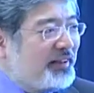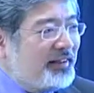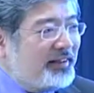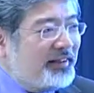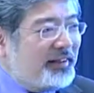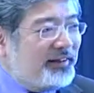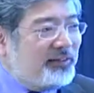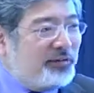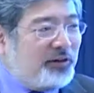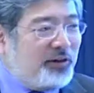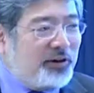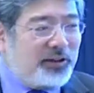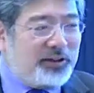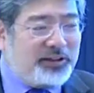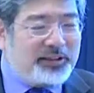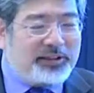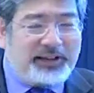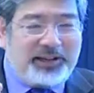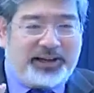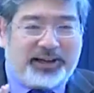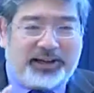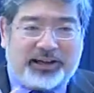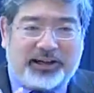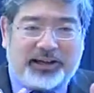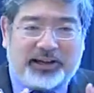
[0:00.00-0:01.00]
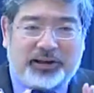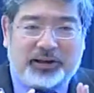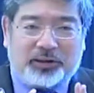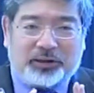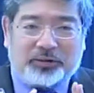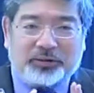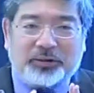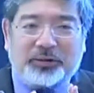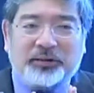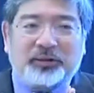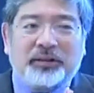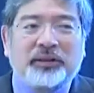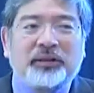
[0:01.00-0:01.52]
They've gone
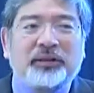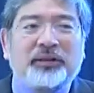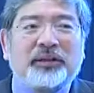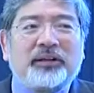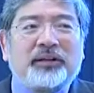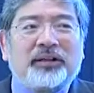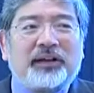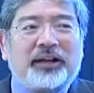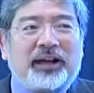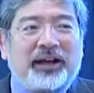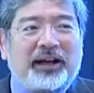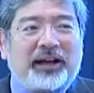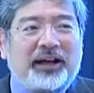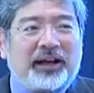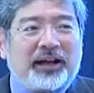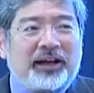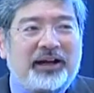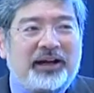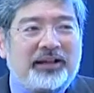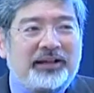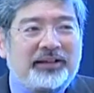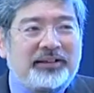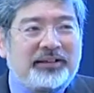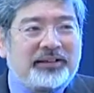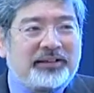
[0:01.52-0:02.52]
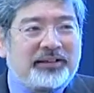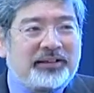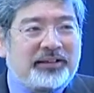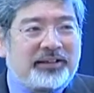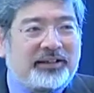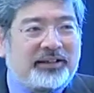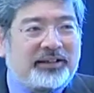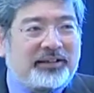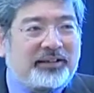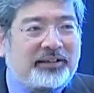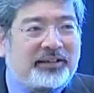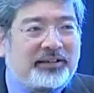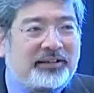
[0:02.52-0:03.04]
down, and
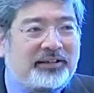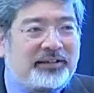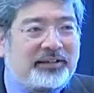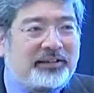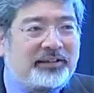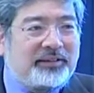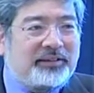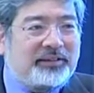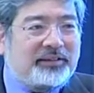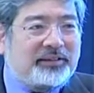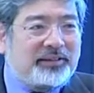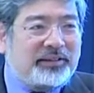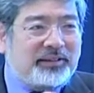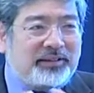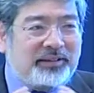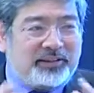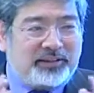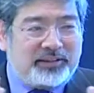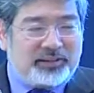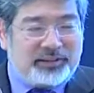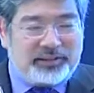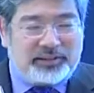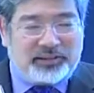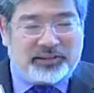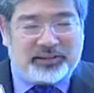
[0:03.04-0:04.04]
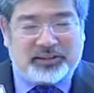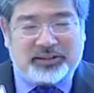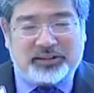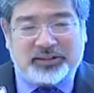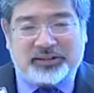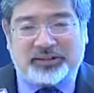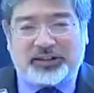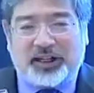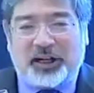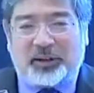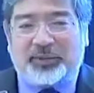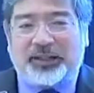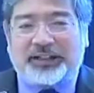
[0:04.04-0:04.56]
the
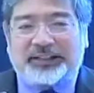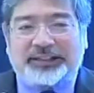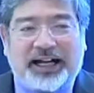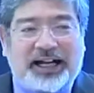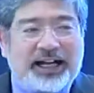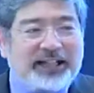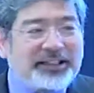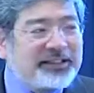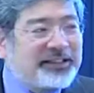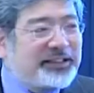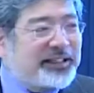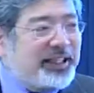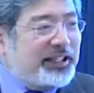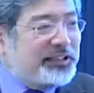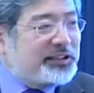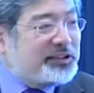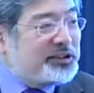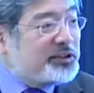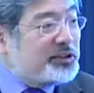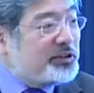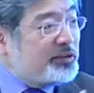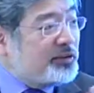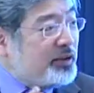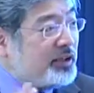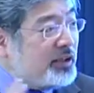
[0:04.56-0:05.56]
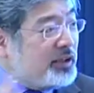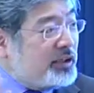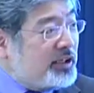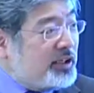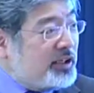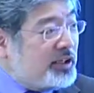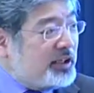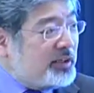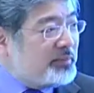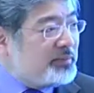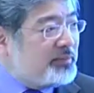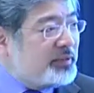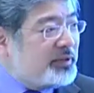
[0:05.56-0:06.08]
Sarbanes-Oxley cases have gone
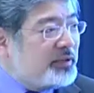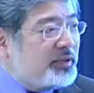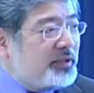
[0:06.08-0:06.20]
up.